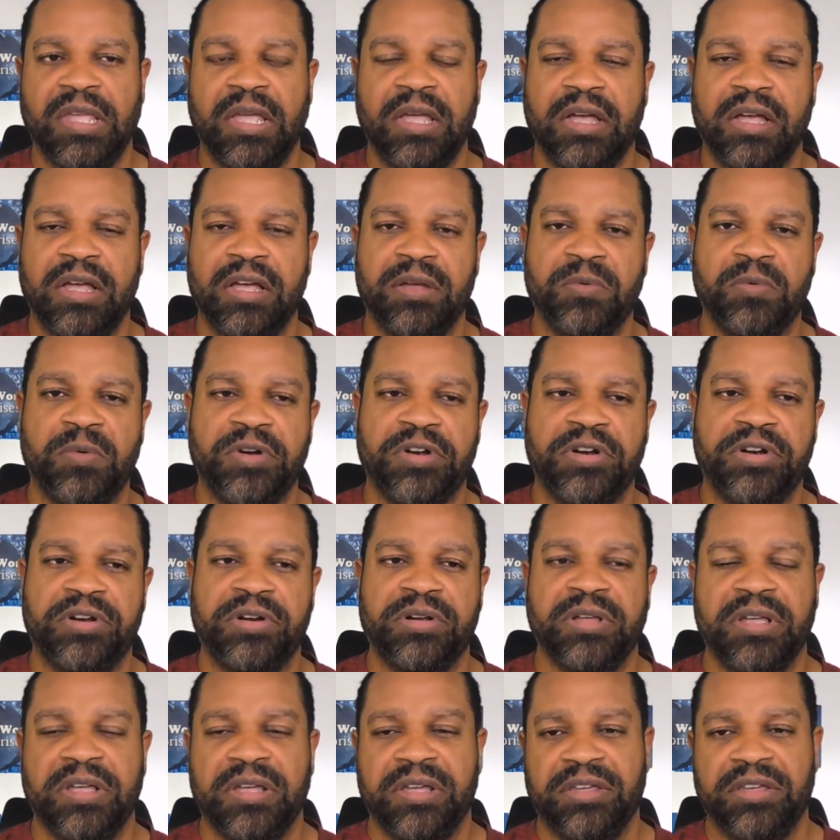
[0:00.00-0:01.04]
uh,
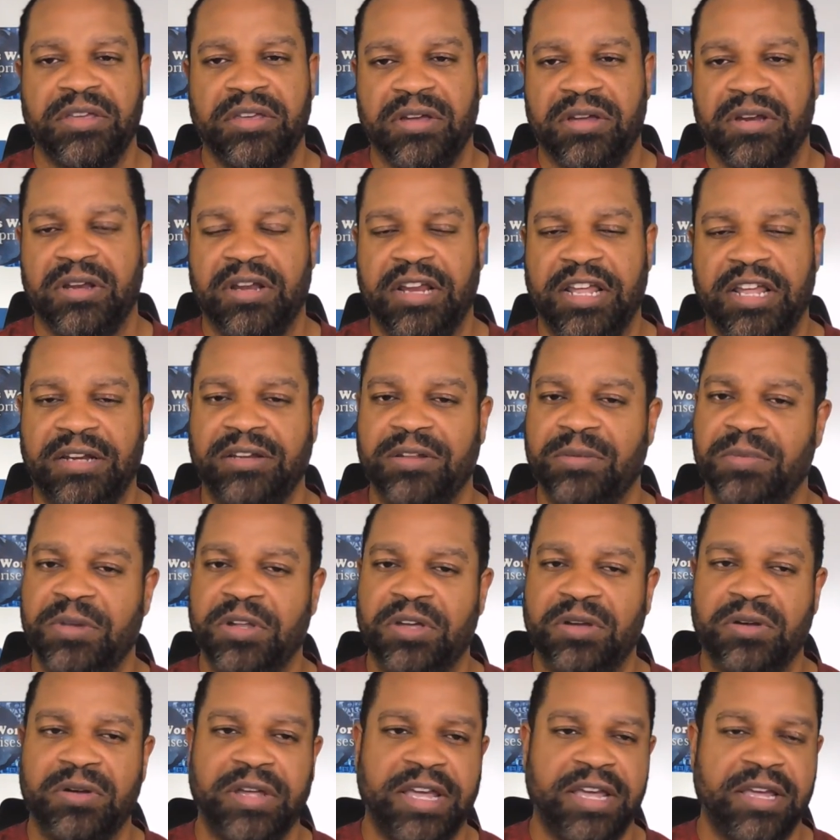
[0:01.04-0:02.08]
where you're going to let them
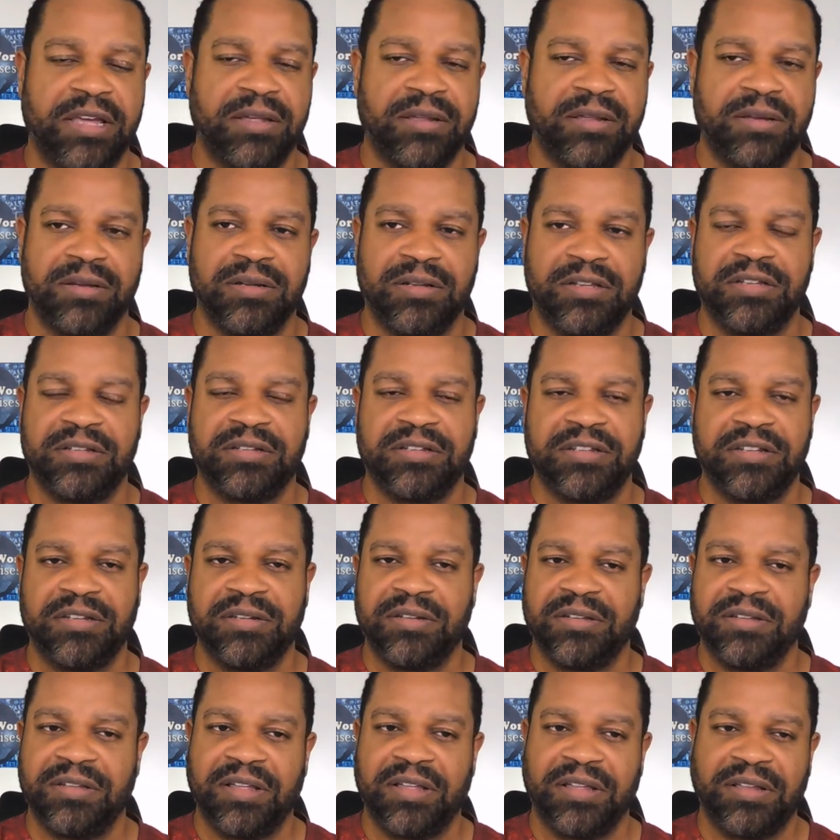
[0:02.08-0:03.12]
know, hey, listen,